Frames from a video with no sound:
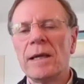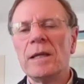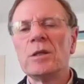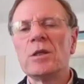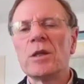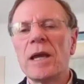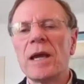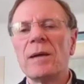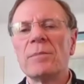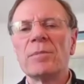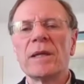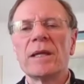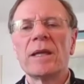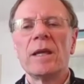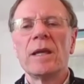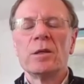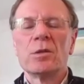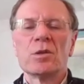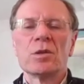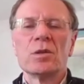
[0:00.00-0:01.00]
edge
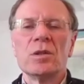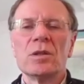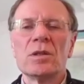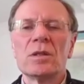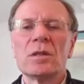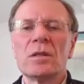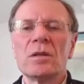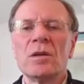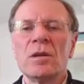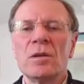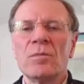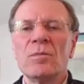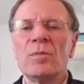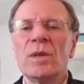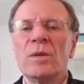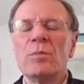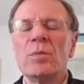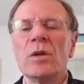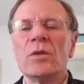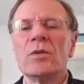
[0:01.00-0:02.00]
applications to
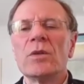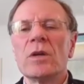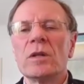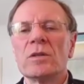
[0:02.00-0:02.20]
be built